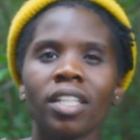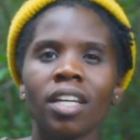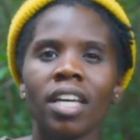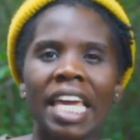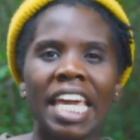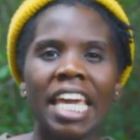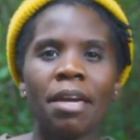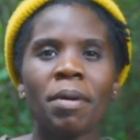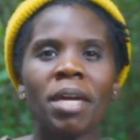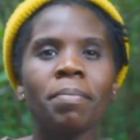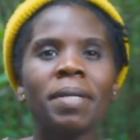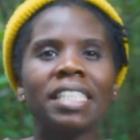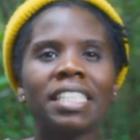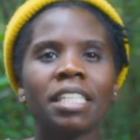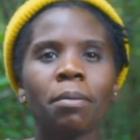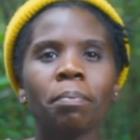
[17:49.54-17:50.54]
It may be
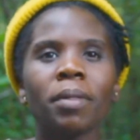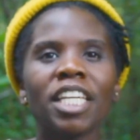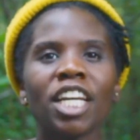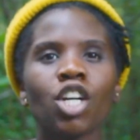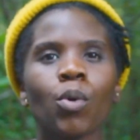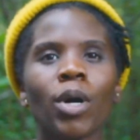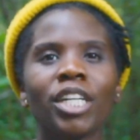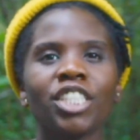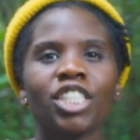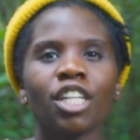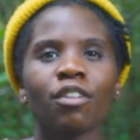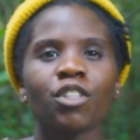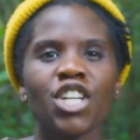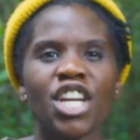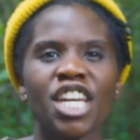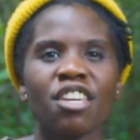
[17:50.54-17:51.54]
simply a question of
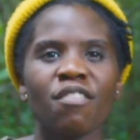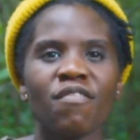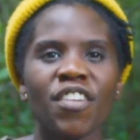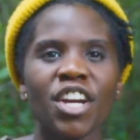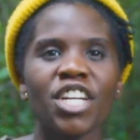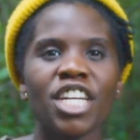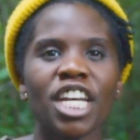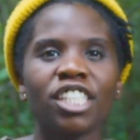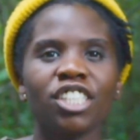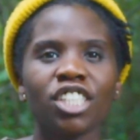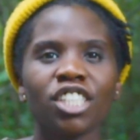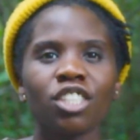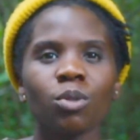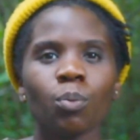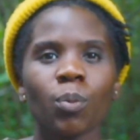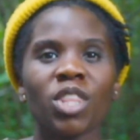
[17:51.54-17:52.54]
creating
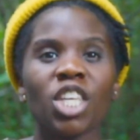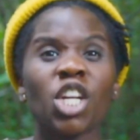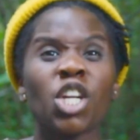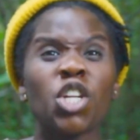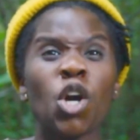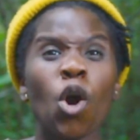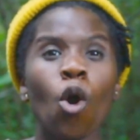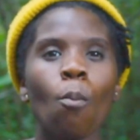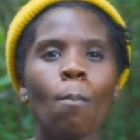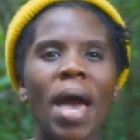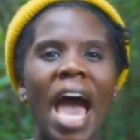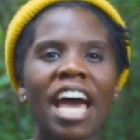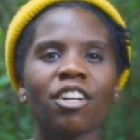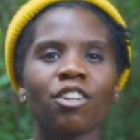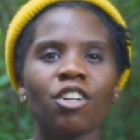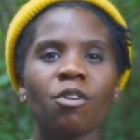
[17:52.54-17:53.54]
variations within a known
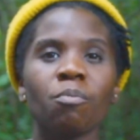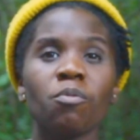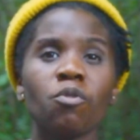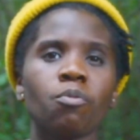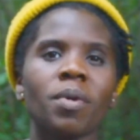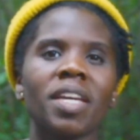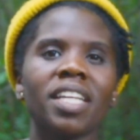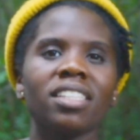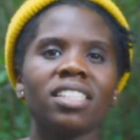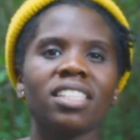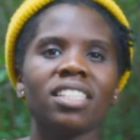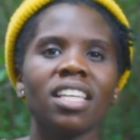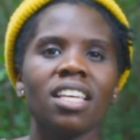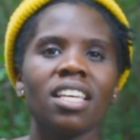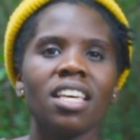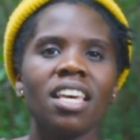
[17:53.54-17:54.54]
pattern of movements.
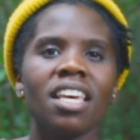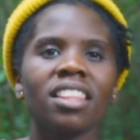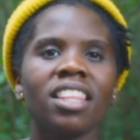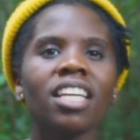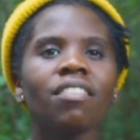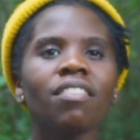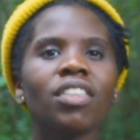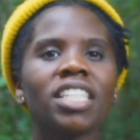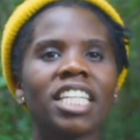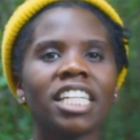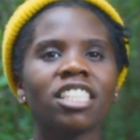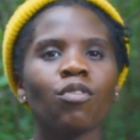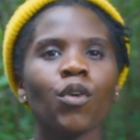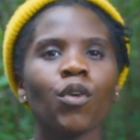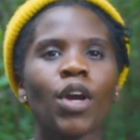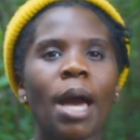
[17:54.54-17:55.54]
Think of the dance
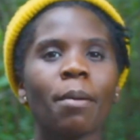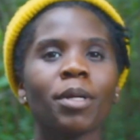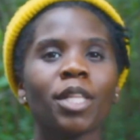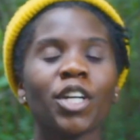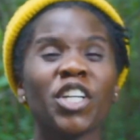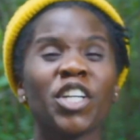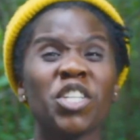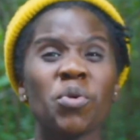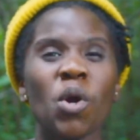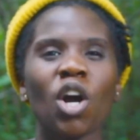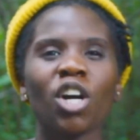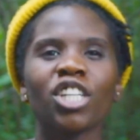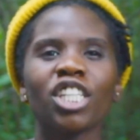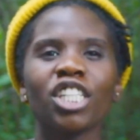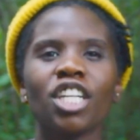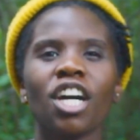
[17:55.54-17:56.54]
vocabulary you
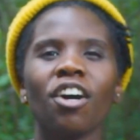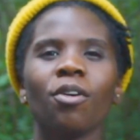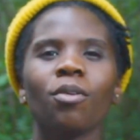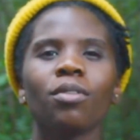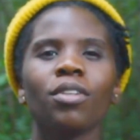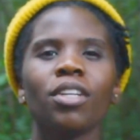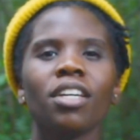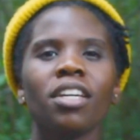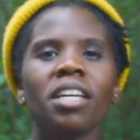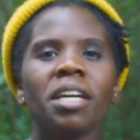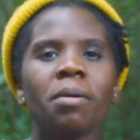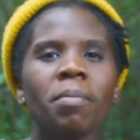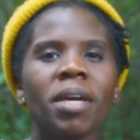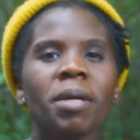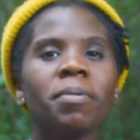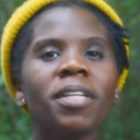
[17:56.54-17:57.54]
already know.
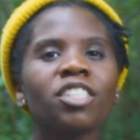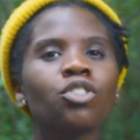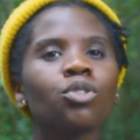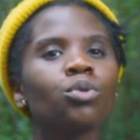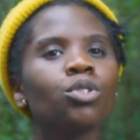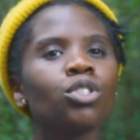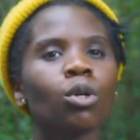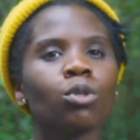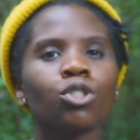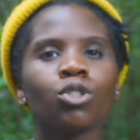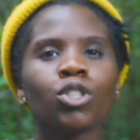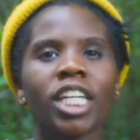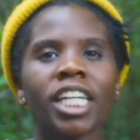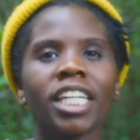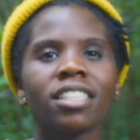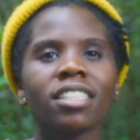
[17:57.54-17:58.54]
Maybe it's through social
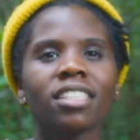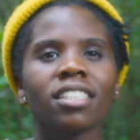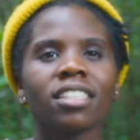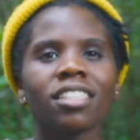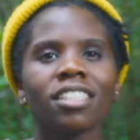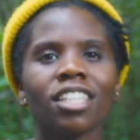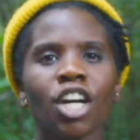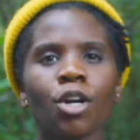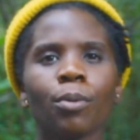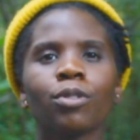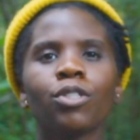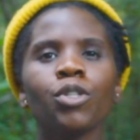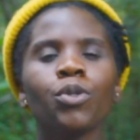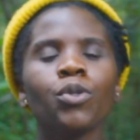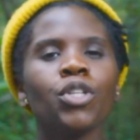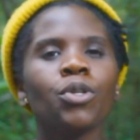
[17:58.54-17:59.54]
dance, a
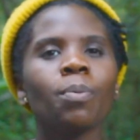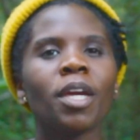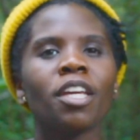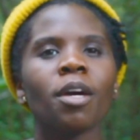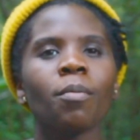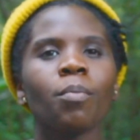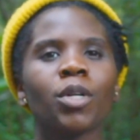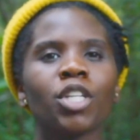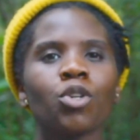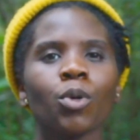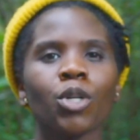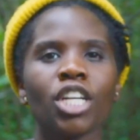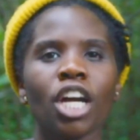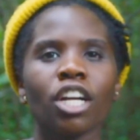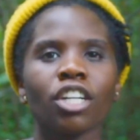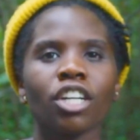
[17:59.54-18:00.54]
routine you made up when you were
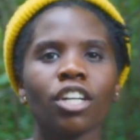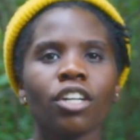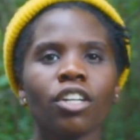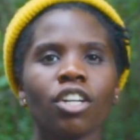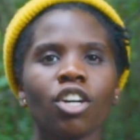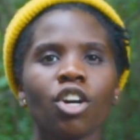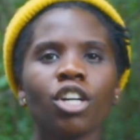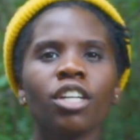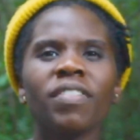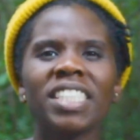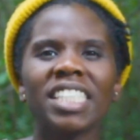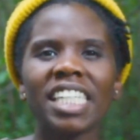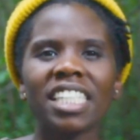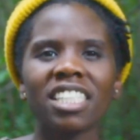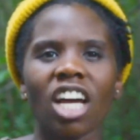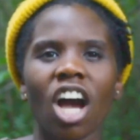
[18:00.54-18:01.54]
younger, or even
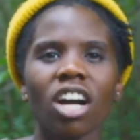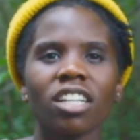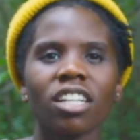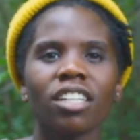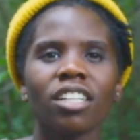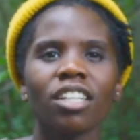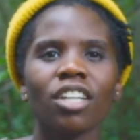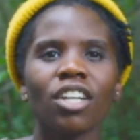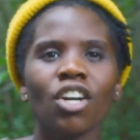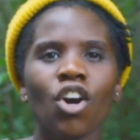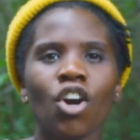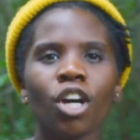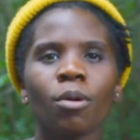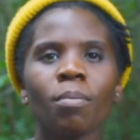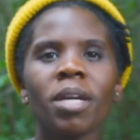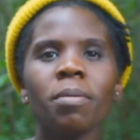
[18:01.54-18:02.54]
TikTok. Or
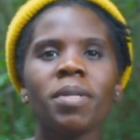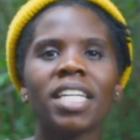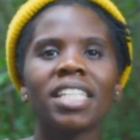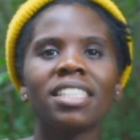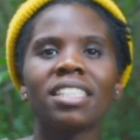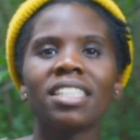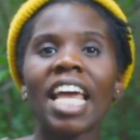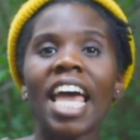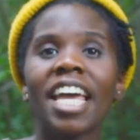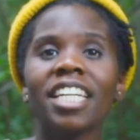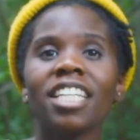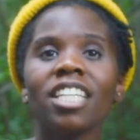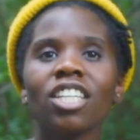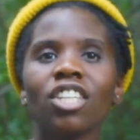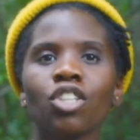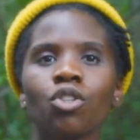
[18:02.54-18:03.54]
maybe instead,
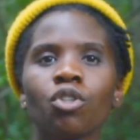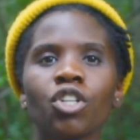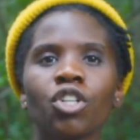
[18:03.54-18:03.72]
you could